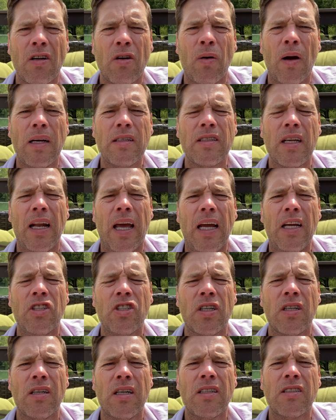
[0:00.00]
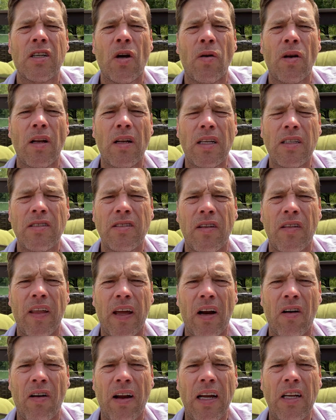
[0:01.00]
who has an agent, it's going to list
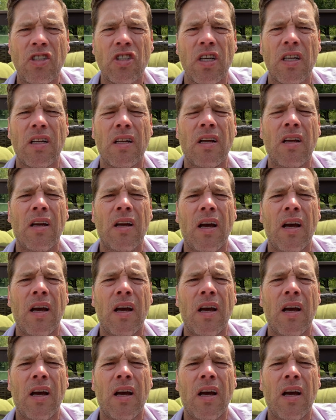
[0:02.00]
their agent.